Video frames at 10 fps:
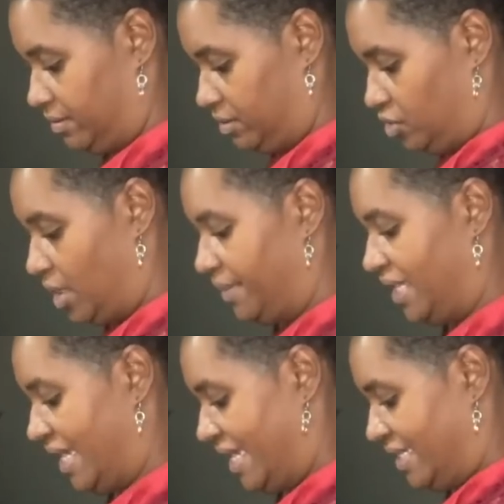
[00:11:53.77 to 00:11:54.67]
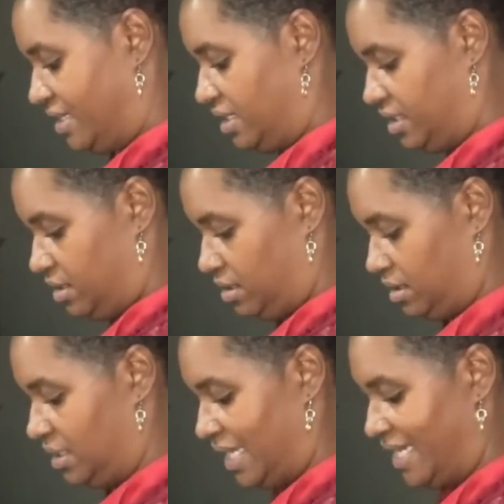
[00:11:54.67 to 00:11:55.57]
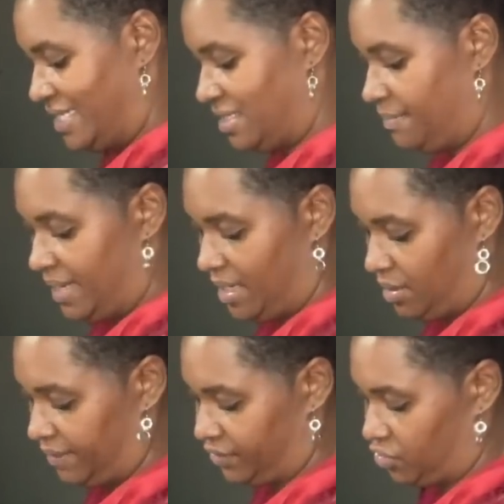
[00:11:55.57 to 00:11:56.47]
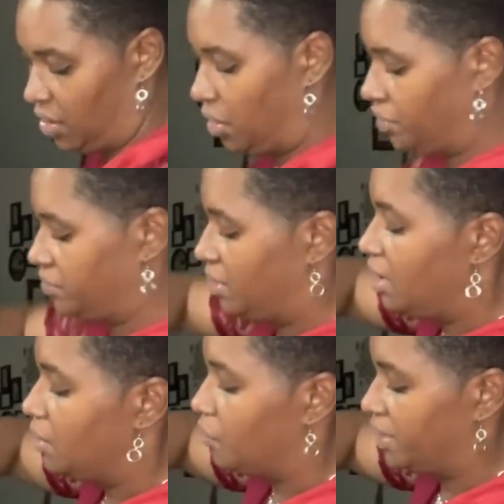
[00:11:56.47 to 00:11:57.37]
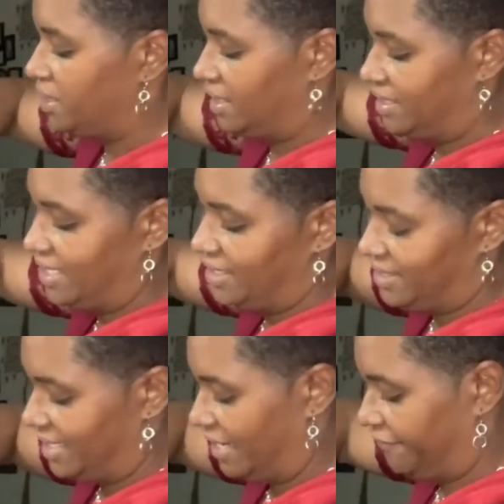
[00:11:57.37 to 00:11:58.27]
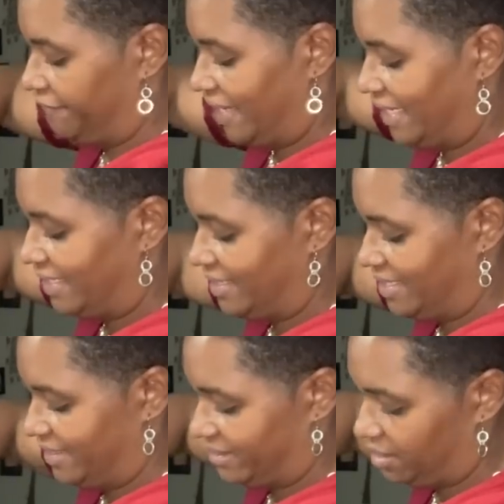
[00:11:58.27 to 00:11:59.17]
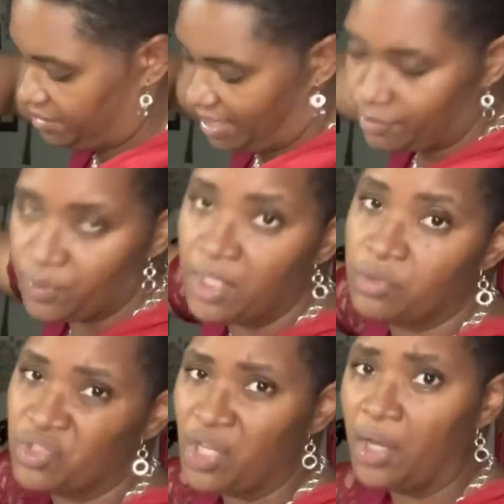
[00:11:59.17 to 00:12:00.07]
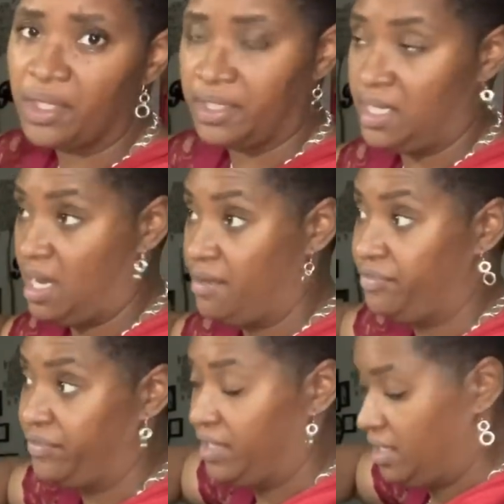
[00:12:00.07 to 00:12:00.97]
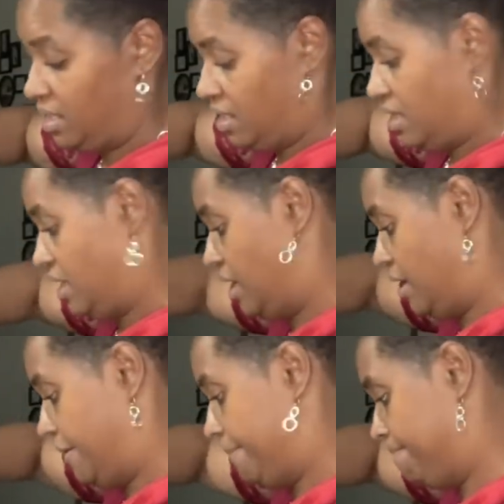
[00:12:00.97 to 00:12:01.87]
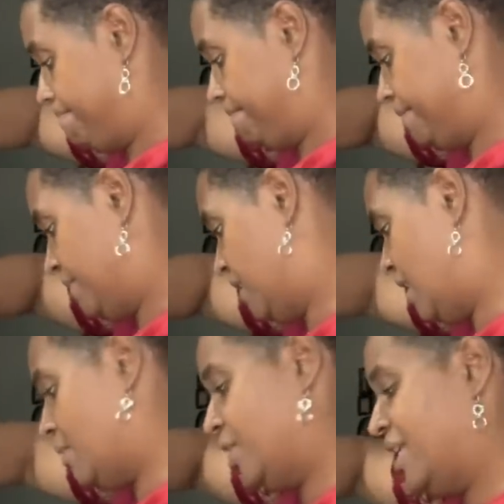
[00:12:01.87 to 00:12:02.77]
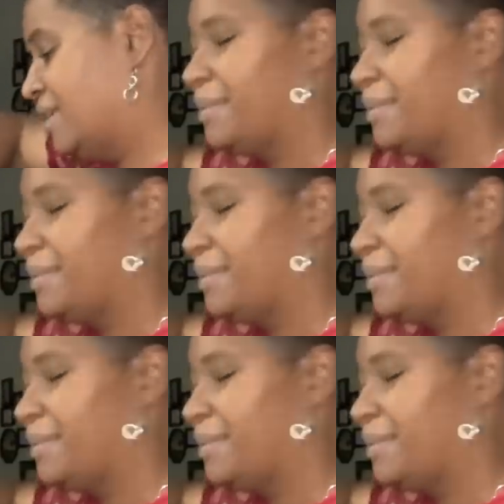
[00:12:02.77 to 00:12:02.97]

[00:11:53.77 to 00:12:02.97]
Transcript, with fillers: So I'm gonna add in a nice amount of salt. One of the things that I find is sometimes we don't salt enough um, and we end up